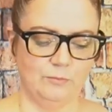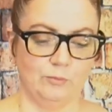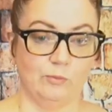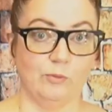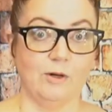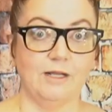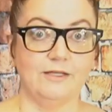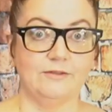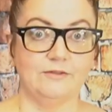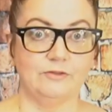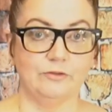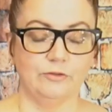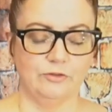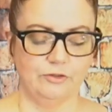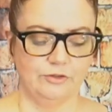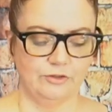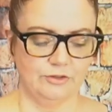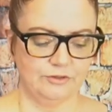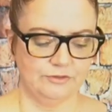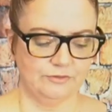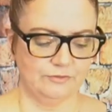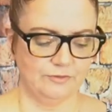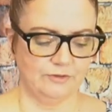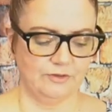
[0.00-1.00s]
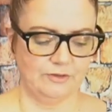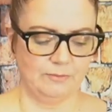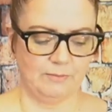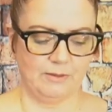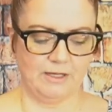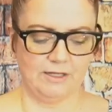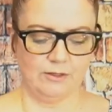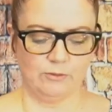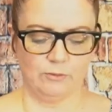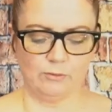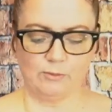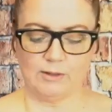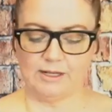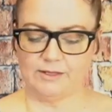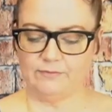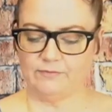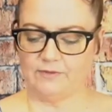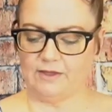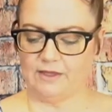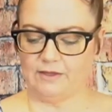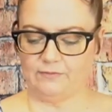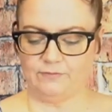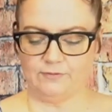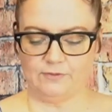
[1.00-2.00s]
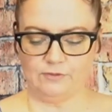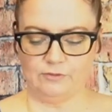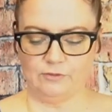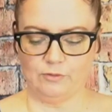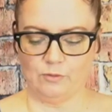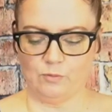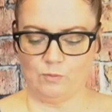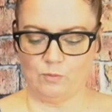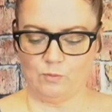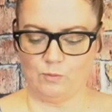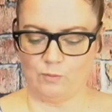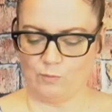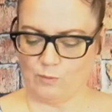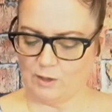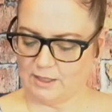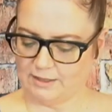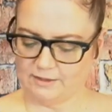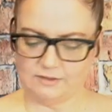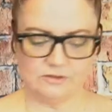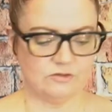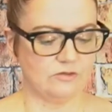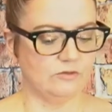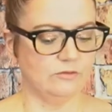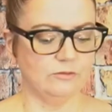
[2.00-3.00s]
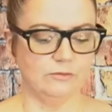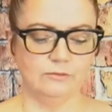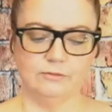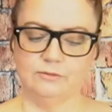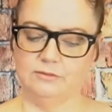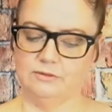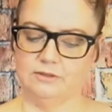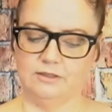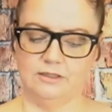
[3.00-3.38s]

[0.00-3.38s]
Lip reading: rice cookers for the microwave if you don't want to.